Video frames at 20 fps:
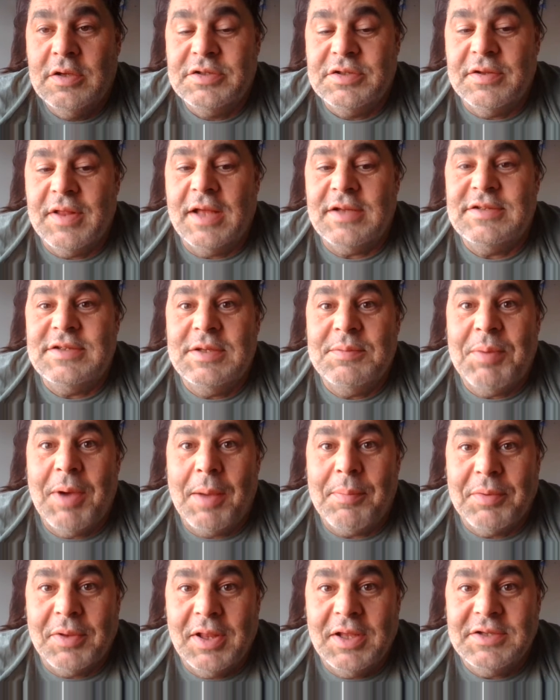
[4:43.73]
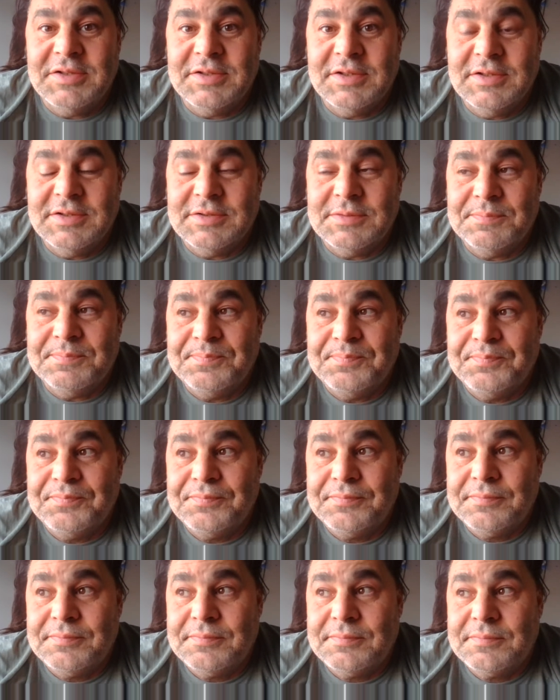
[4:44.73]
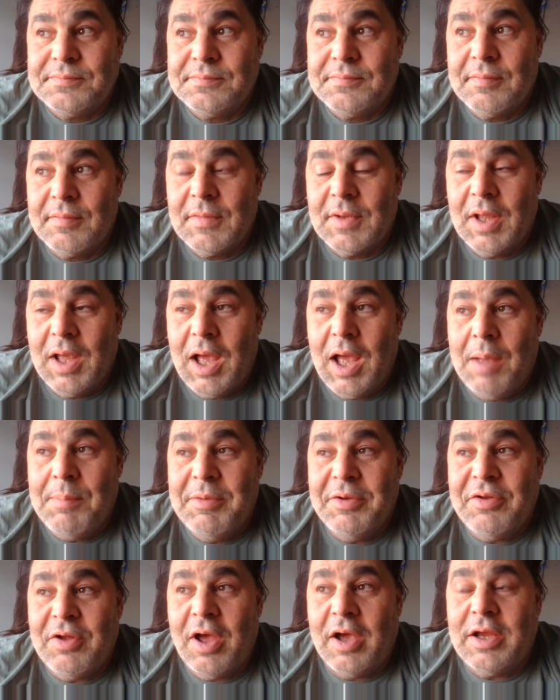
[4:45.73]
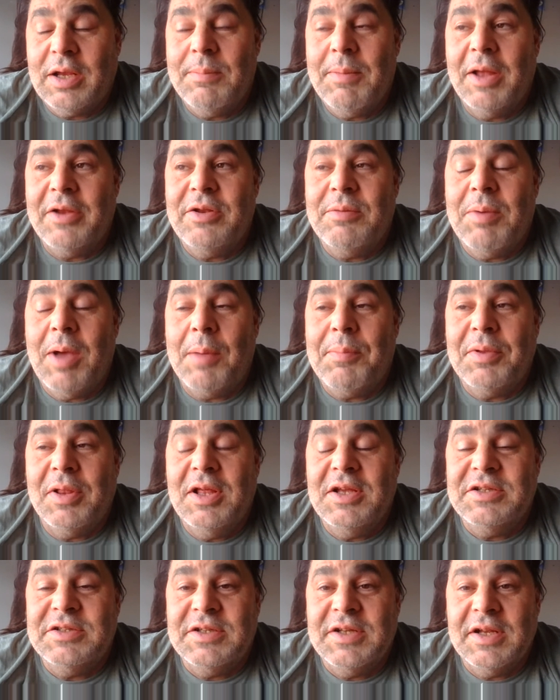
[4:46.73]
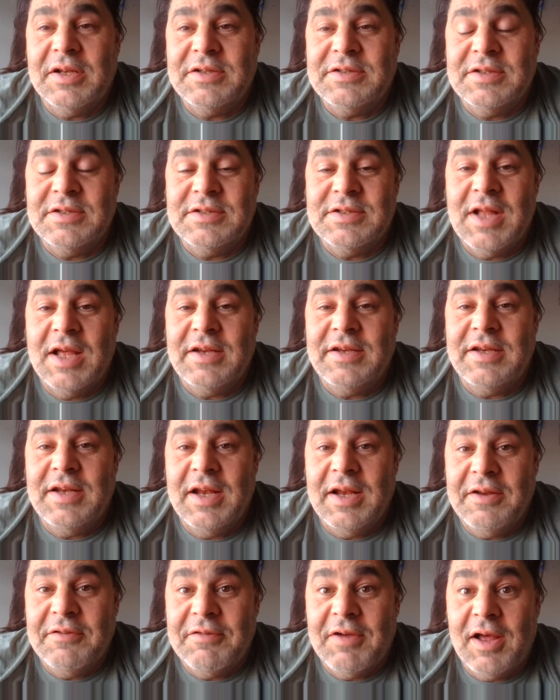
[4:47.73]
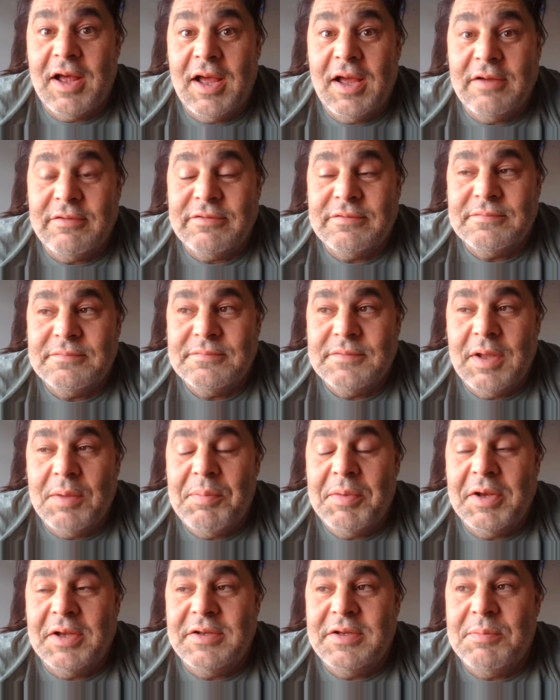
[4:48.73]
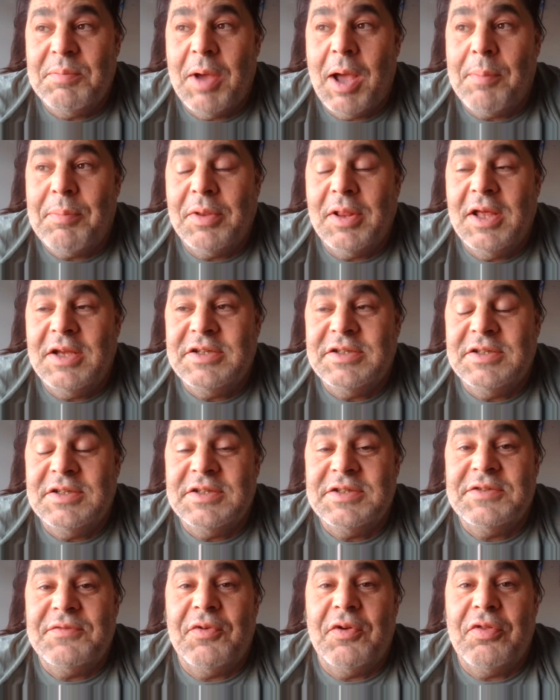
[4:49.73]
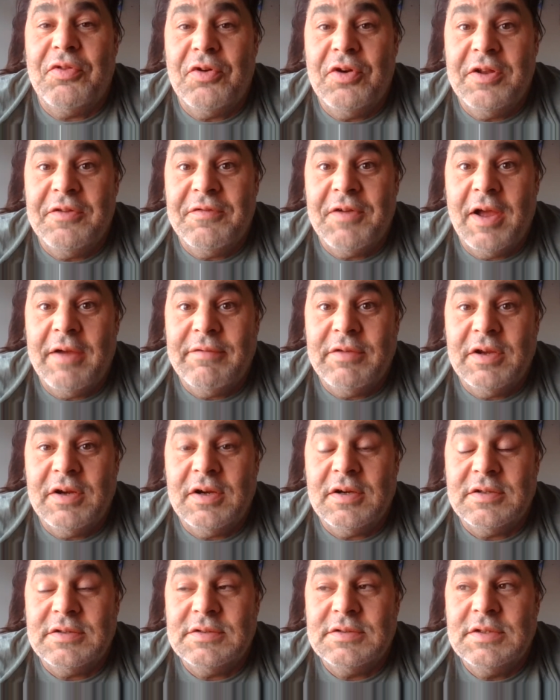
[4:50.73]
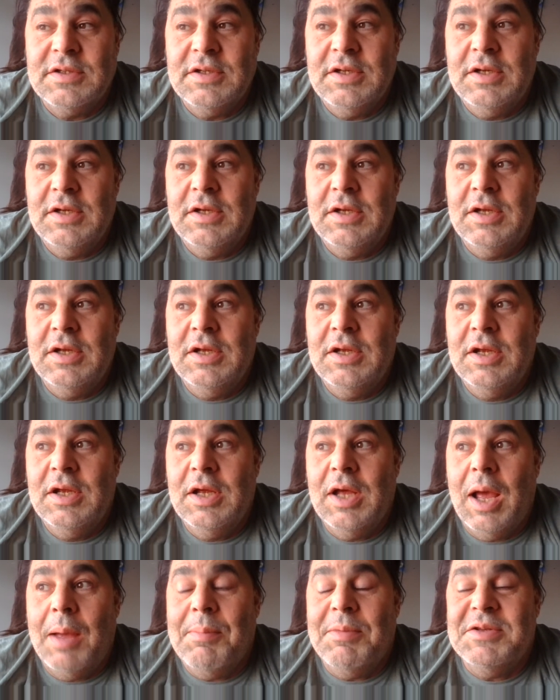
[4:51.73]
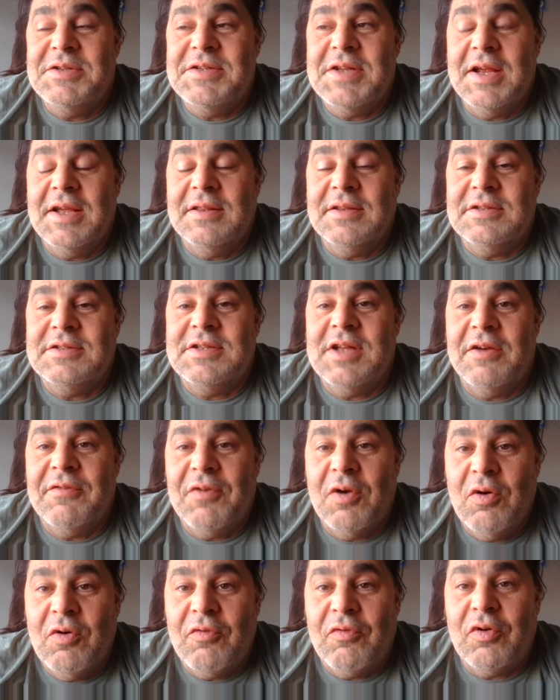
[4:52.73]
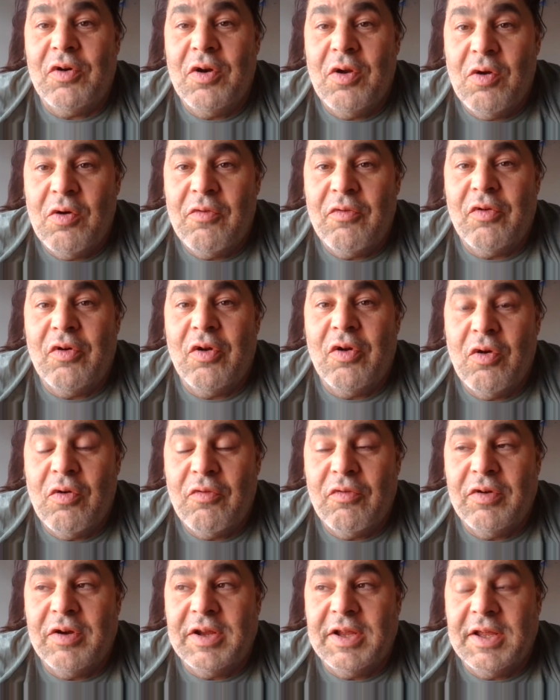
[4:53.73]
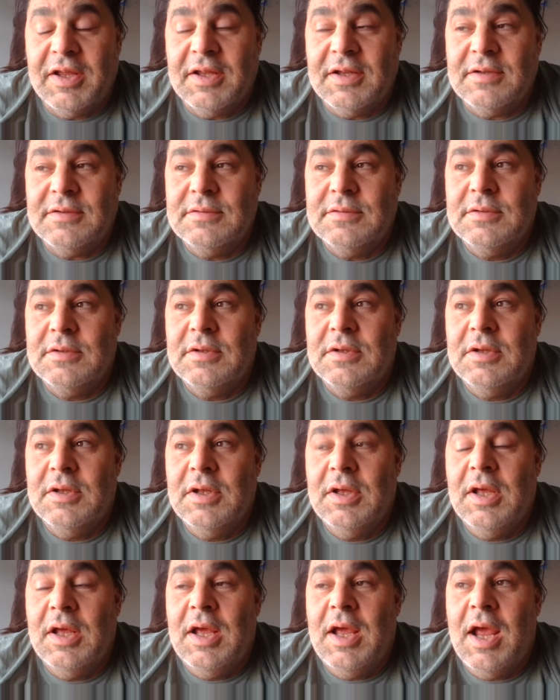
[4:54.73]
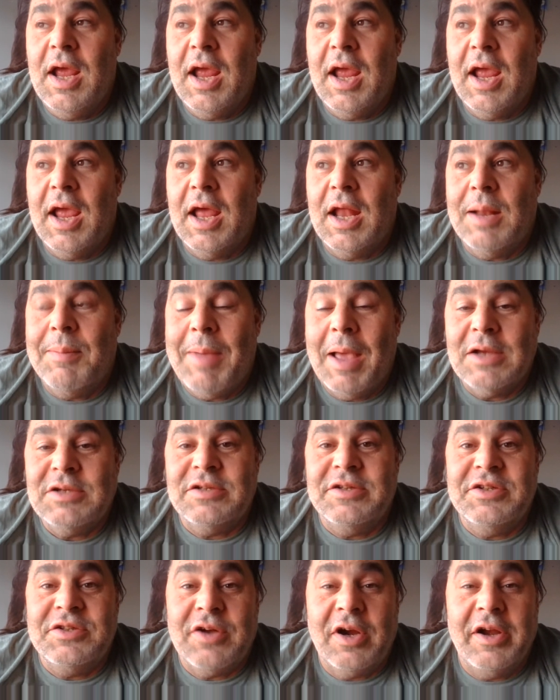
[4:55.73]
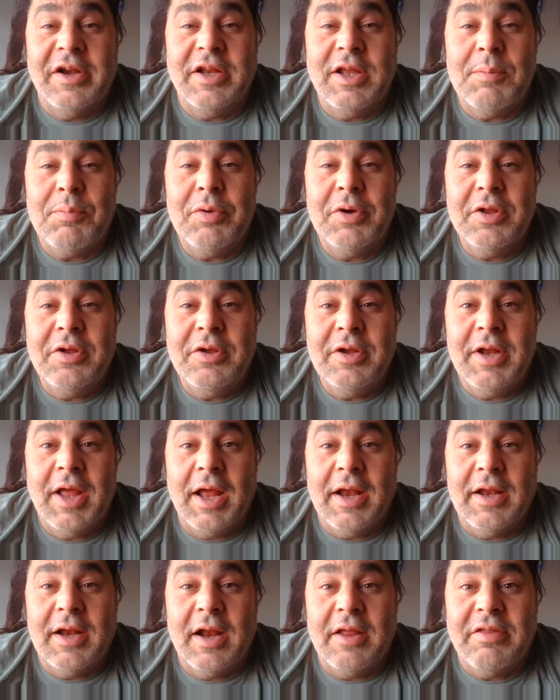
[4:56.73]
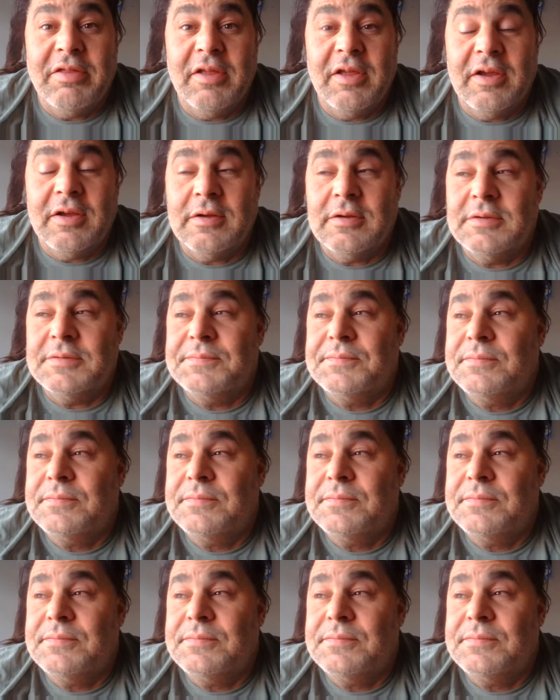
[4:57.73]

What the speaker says: So that's depopulationism. I've been talking about depopulation since 1985. I've been a depopulationist for 35 years. I've been saying this stuff over and over and over again. And I'm actually starting to get pretty good at it, I think.